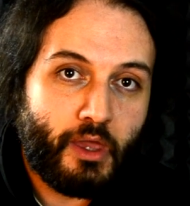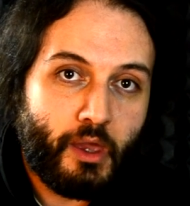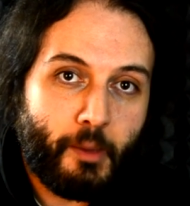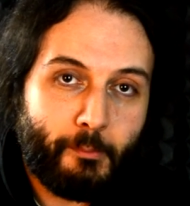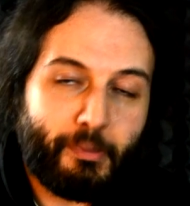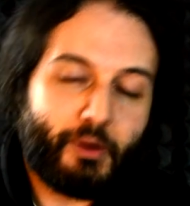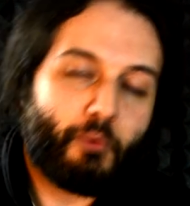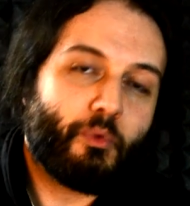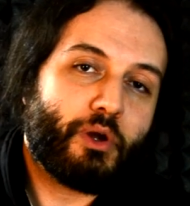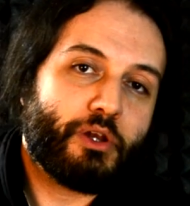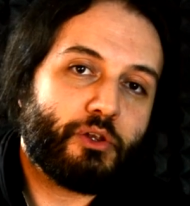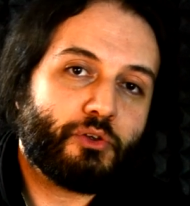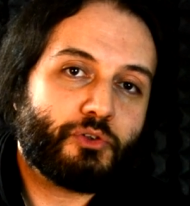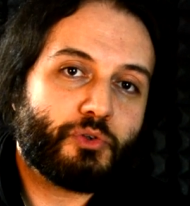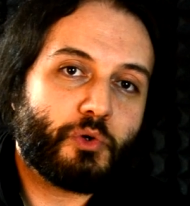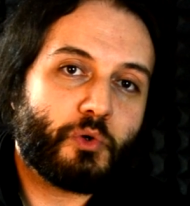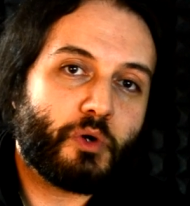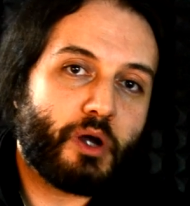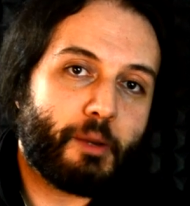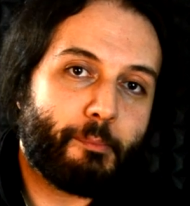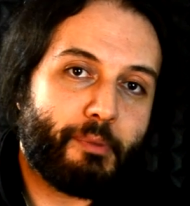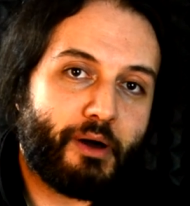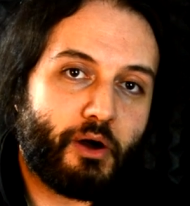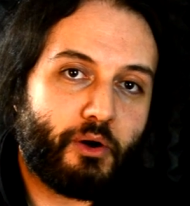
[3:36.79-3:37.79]
But when you talk
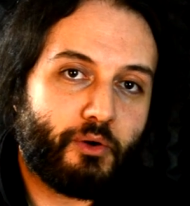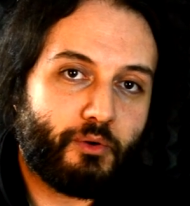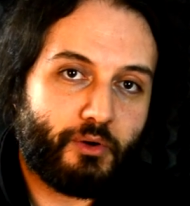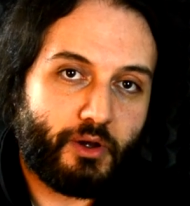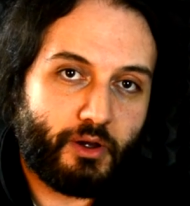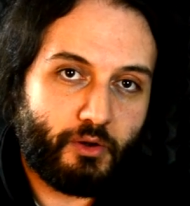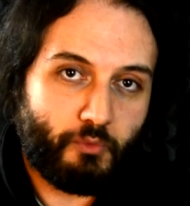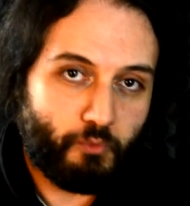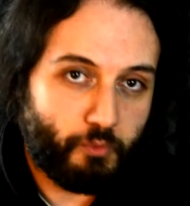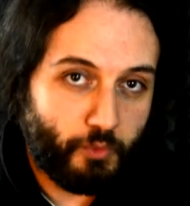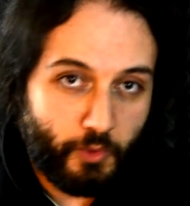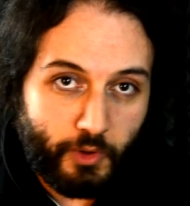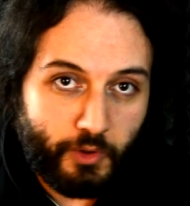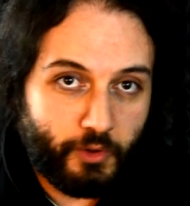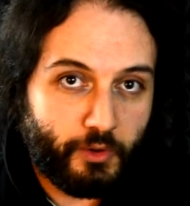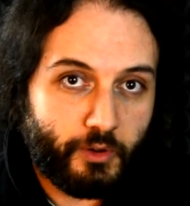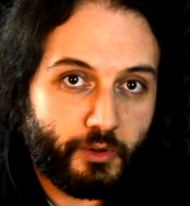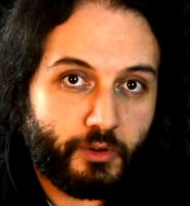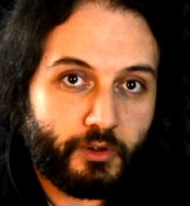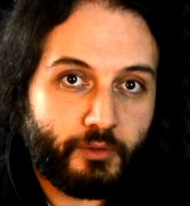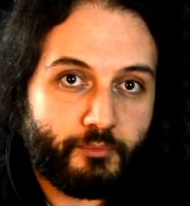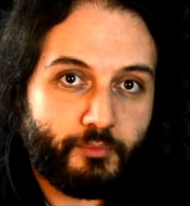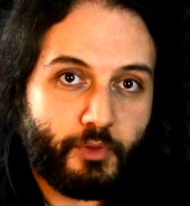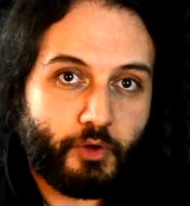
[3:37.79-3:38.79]
about uh,
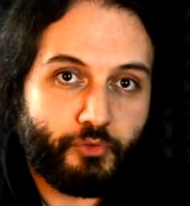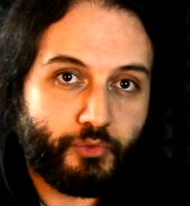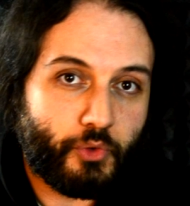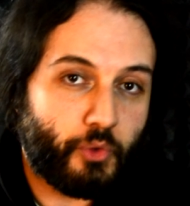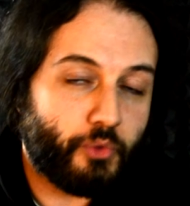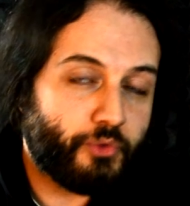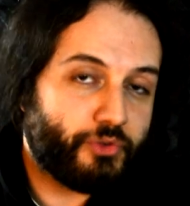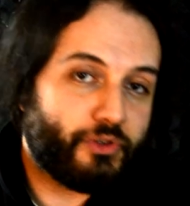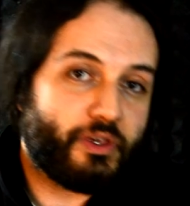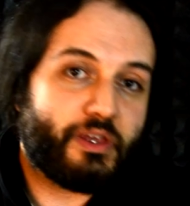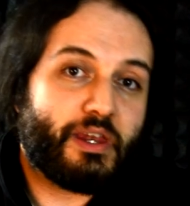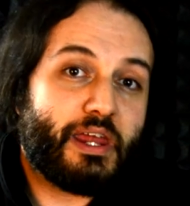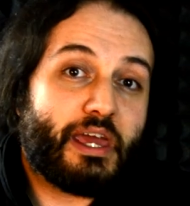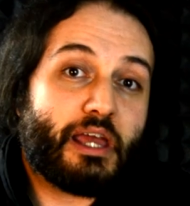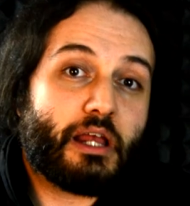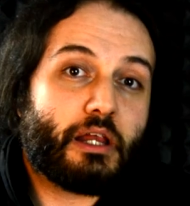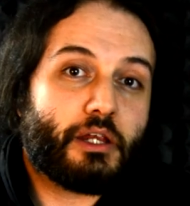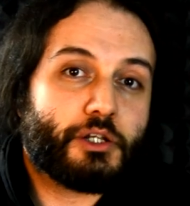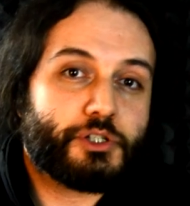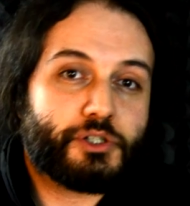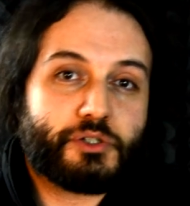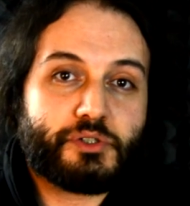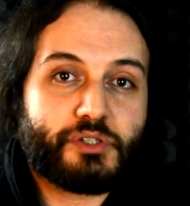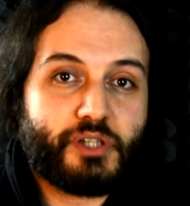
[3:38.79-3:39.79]
war, of course, in
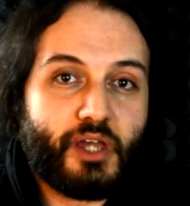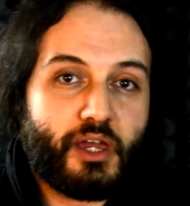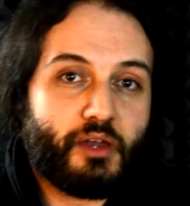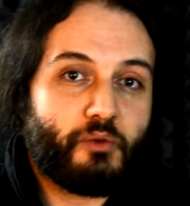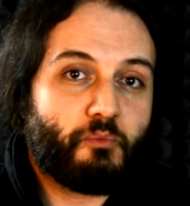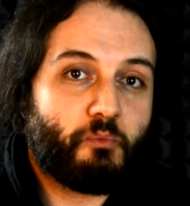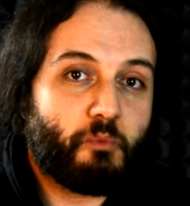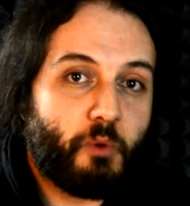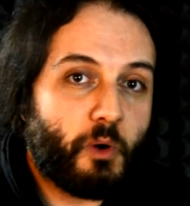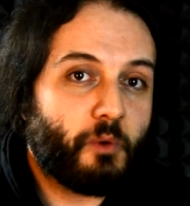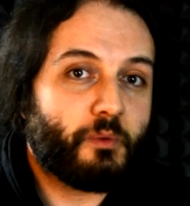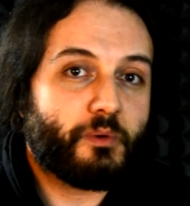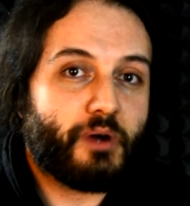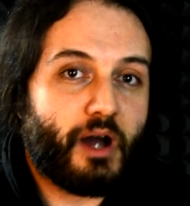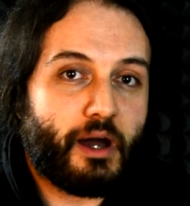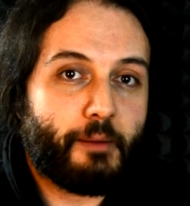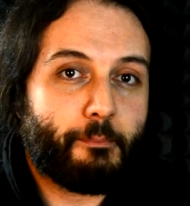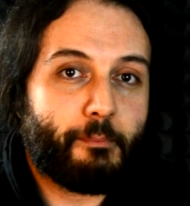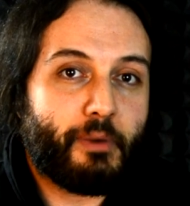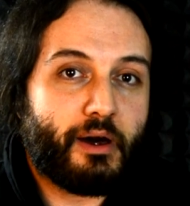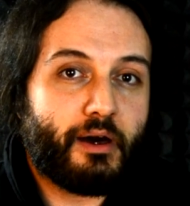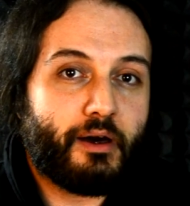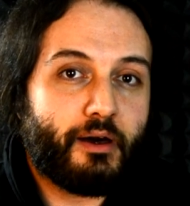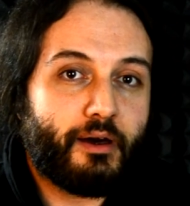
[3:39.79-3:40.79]
English you say war
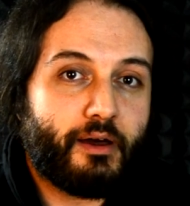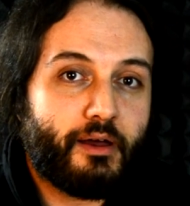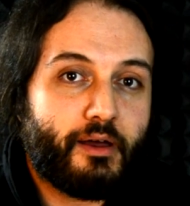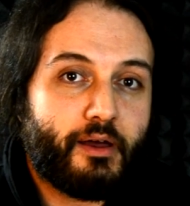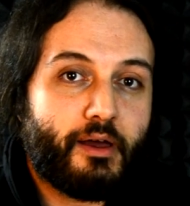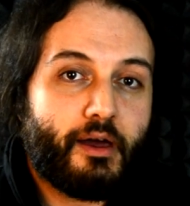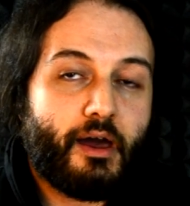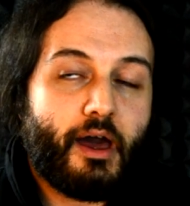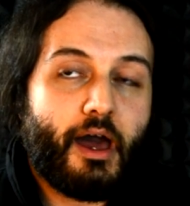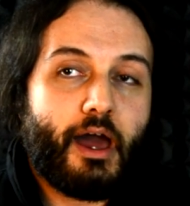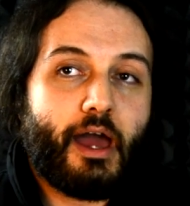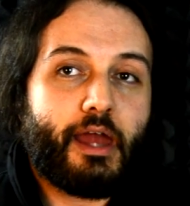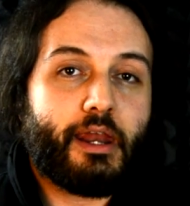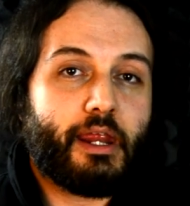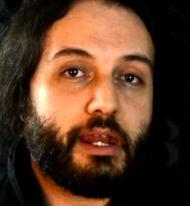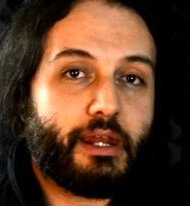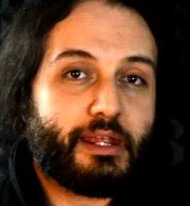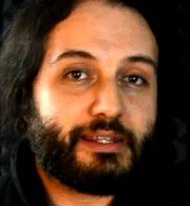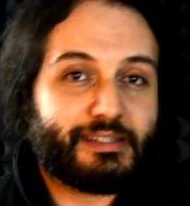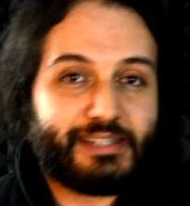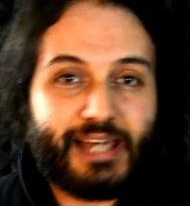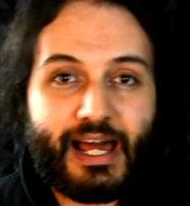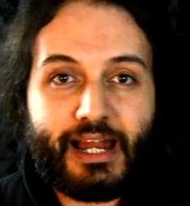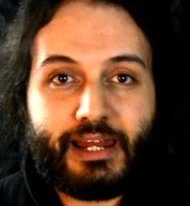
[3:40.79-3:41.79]
hammer, and in
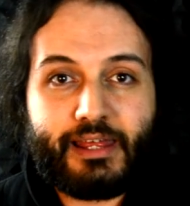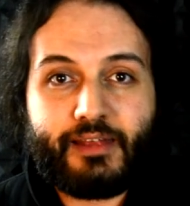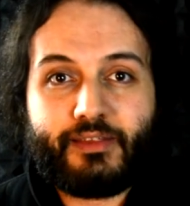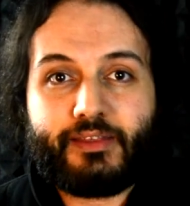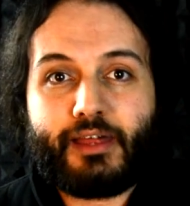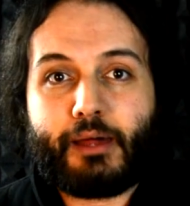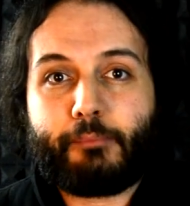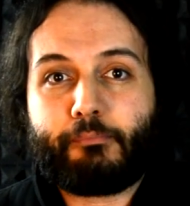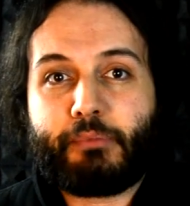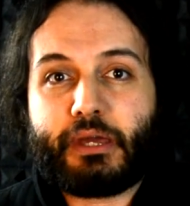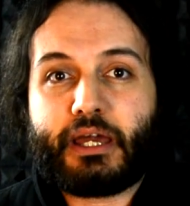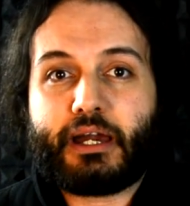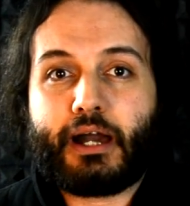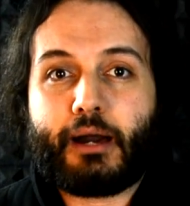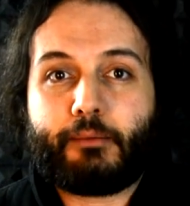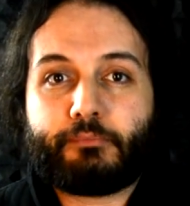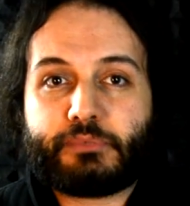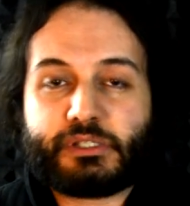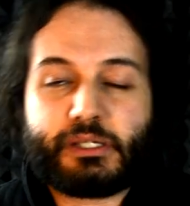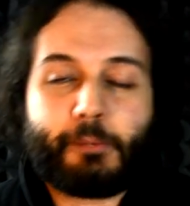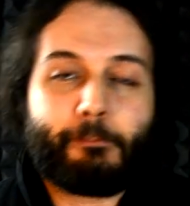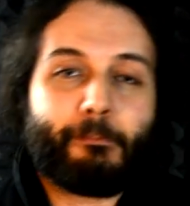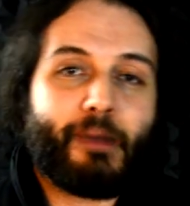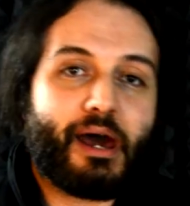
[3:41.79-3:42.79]
Italian that
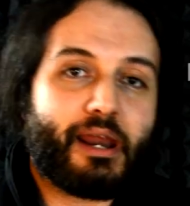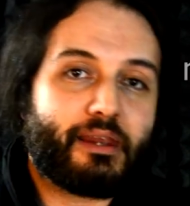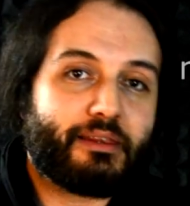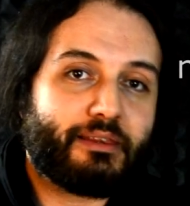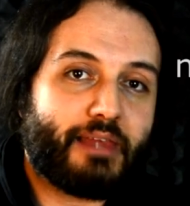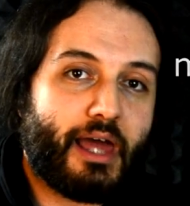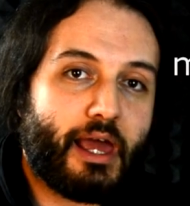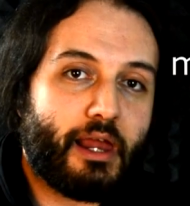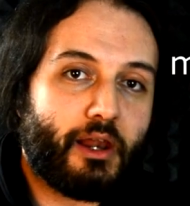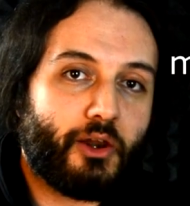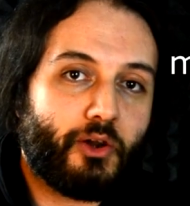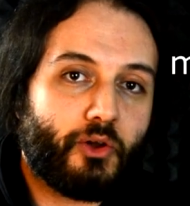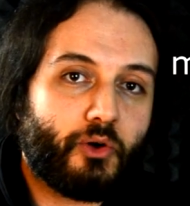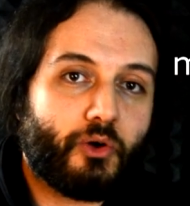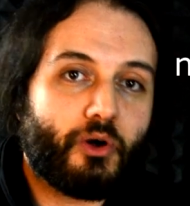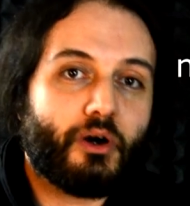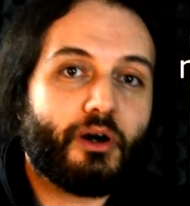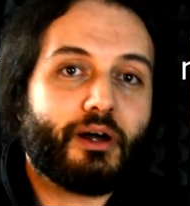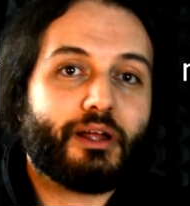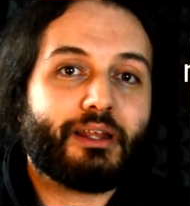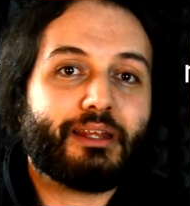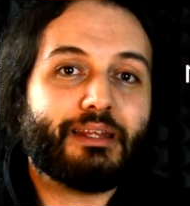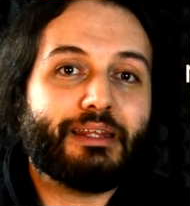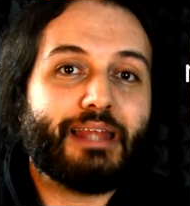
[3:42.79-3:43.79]
becomes martello,
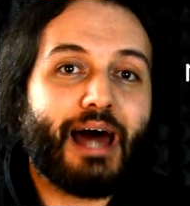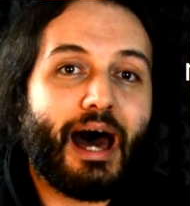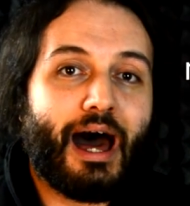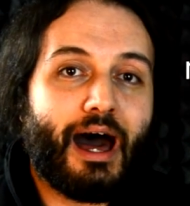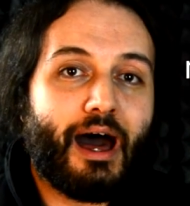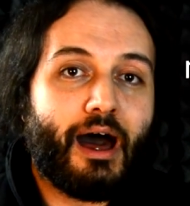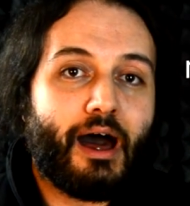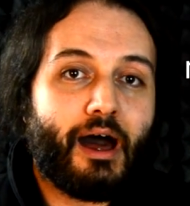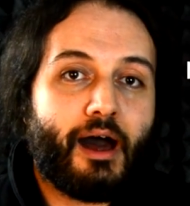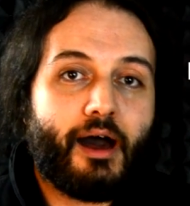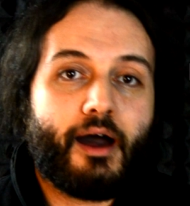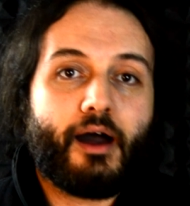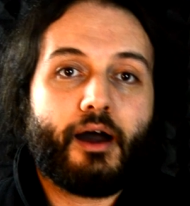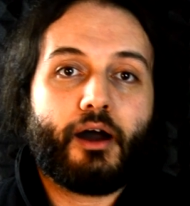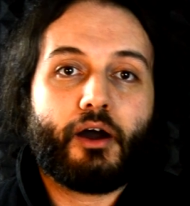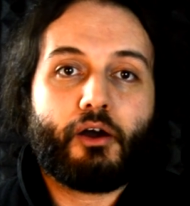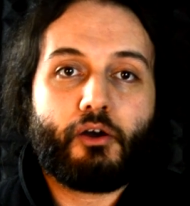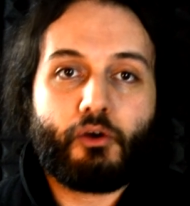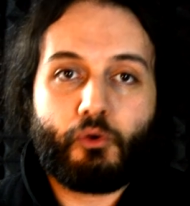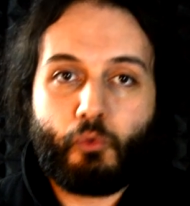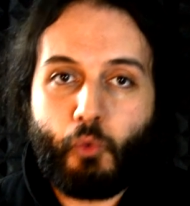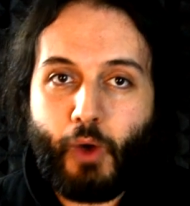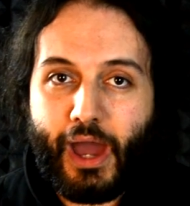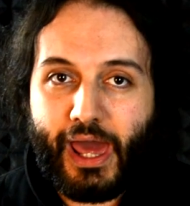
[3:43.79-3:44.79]
da
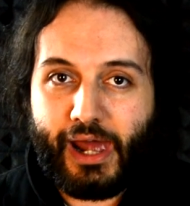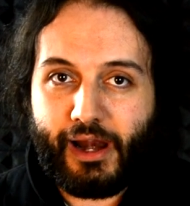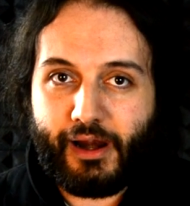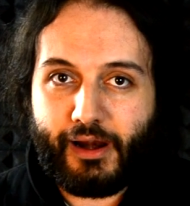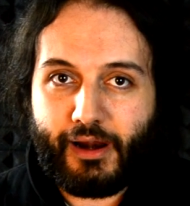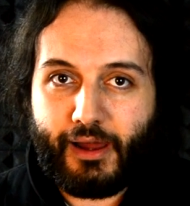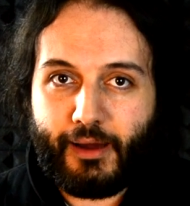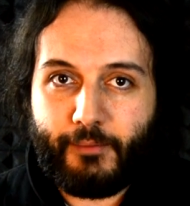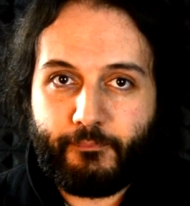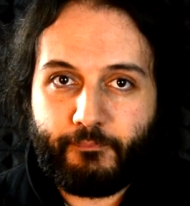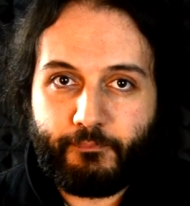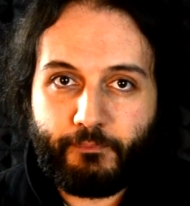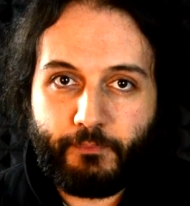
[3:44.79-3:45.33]
guerra.